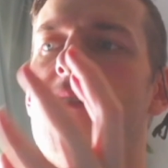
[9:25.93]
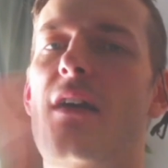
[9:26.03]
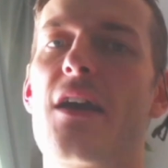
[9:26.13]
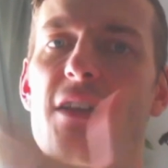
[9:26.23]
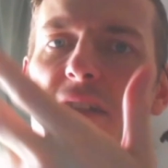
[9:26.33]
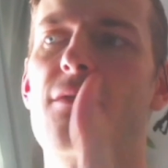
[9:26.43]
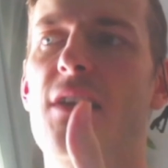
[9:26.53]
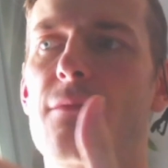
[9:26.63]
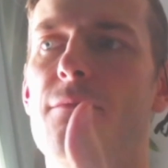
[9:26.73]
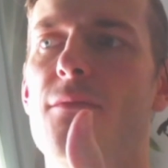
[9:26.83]

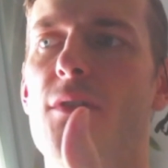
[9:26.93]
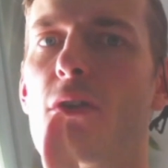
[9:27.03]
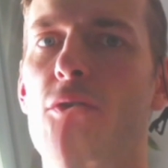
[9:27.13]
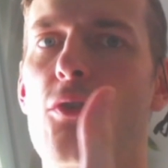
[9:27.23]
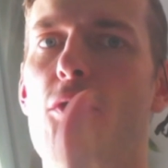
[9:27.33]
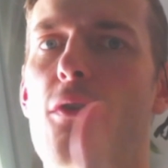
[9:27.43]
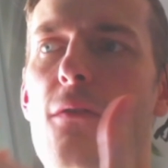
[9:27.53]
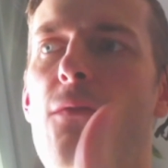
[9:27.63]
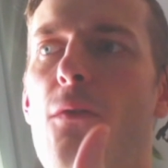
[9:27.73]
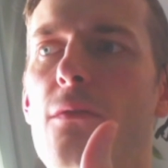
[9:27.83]
actively on your
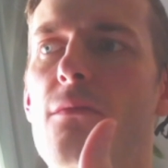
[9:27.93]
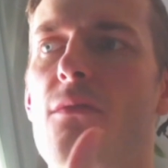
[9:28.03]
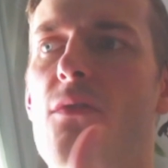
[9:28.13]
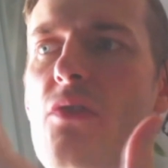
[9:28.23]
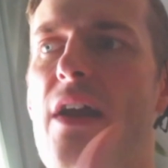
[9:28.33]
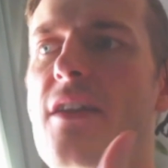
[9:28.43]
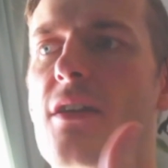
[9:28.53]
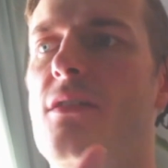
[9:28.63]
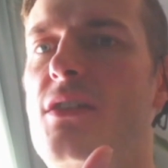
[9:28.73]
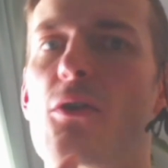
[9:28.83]
phone,
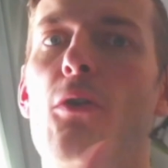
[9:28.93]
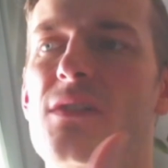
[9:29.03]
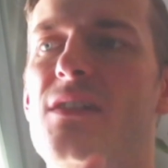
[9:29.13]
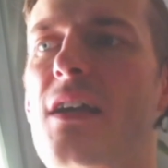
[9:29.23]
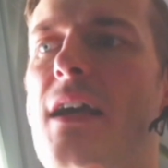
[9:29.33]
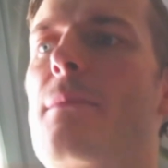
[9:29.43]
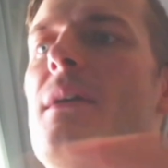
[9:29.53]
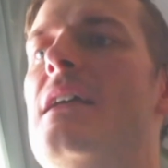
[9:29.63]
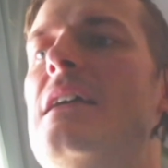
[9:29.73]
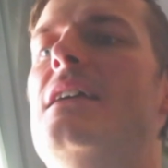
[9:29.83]
running all the time,
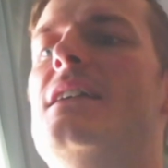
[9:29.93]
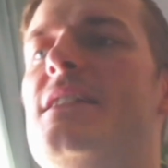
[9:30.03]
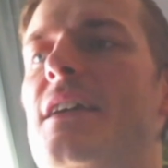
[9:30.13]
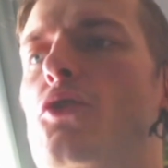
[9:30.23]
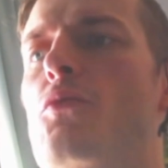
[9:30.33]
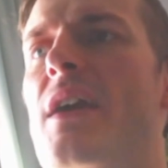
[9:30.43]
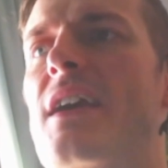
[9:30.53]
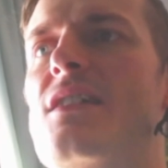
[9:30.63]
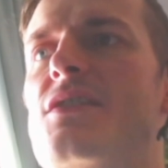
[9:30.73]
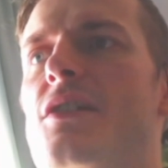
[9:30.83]
then you may
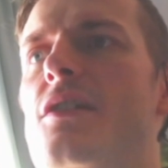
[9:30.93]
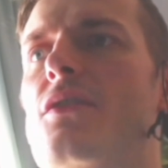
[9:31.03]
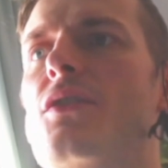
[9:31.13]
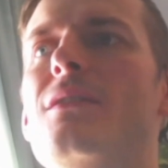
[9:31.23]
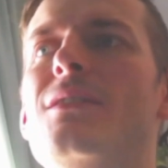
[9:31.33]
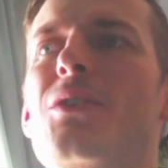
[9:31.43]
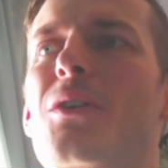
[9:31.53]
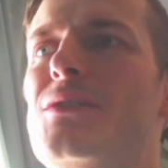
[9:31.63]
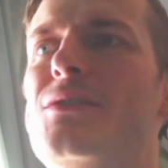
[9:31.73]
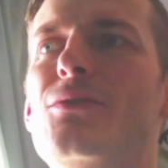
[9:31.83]
consider
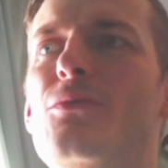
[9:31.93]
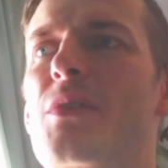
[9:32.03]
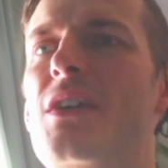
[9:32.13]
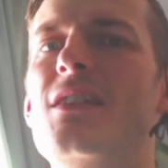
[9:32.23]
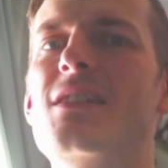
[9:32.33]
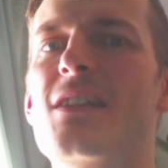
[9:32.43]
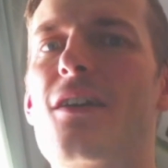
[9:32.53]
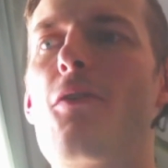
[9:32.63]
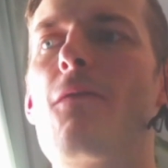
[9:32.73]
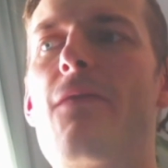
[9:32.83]
not to be
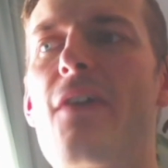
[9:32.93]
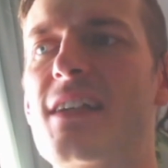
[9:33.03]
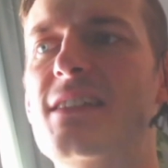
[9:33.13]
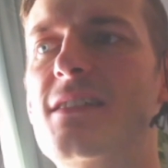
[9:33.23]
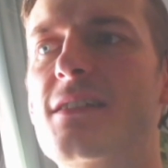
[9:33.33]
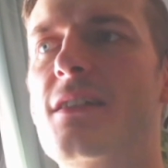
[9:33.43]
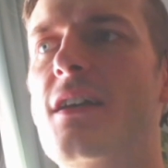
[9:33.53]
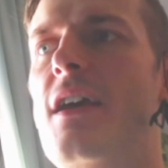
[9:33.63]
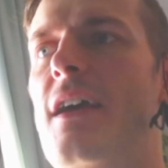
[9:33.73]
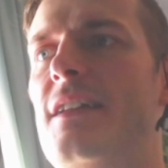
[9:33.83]
so fast.
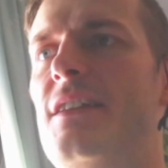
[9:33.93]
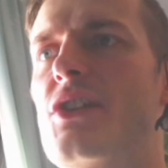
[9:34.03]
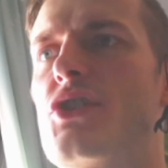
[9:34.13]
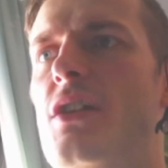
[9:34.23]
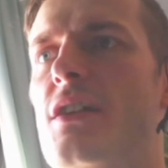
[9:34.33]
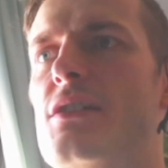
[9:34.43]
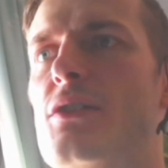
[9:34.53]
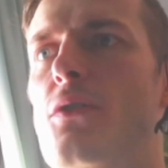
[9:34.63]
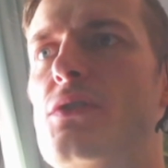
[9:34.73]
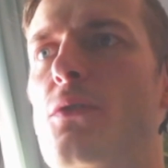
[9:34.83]
And actually,
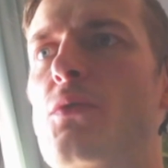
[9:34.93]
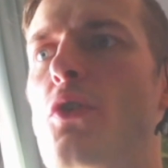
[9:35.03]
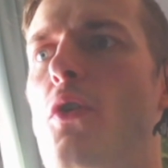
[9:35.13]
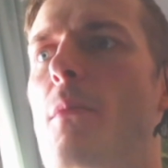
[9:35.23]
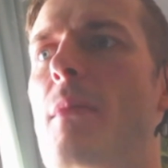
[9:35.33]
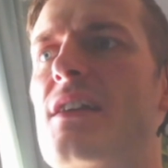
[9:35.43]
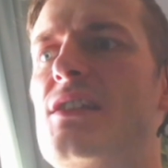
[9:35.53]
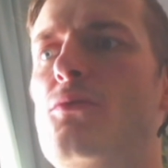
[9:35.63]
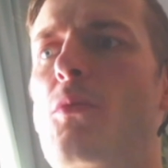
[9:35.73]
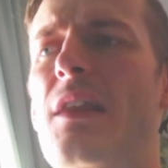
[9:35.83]
so your
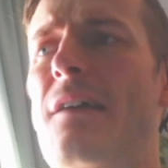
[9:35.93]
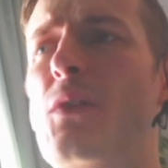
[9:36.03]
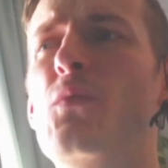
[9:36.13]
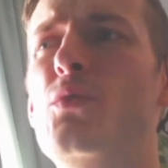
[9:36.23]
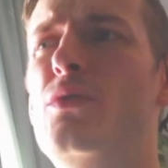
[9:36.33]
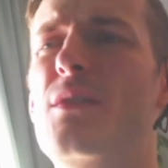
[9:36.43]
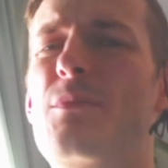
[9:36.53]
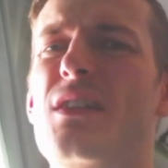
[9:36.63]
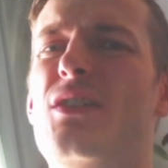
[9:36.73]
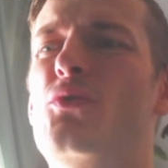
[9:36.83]
maximum level wouldn't
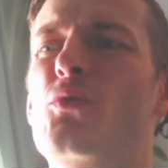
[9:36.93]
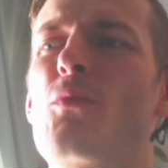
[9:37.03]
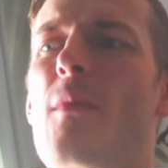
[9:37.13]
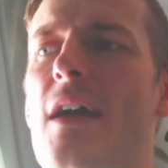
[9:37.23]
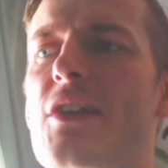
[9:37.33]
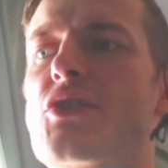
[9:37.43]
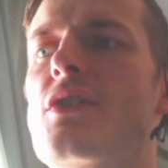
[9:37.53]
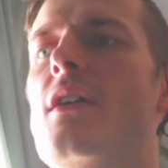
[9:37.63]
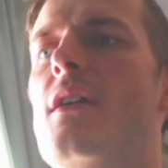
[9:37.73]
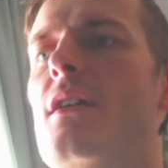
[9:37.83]
be too much.
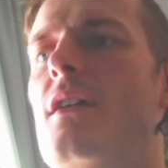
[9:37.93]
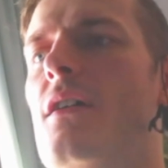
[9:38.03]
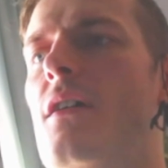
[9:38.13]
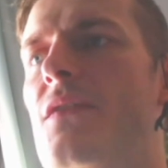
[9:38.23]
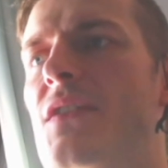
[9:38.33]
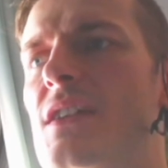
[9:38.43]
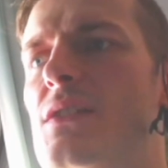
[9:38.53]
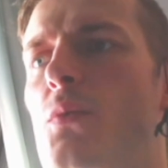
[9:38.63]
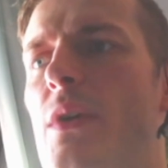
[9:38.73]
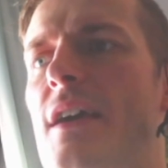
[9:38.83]
This
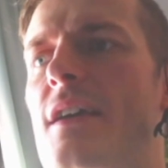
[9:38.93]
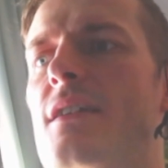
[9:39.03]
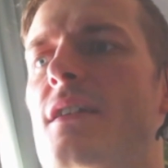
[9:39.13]
way,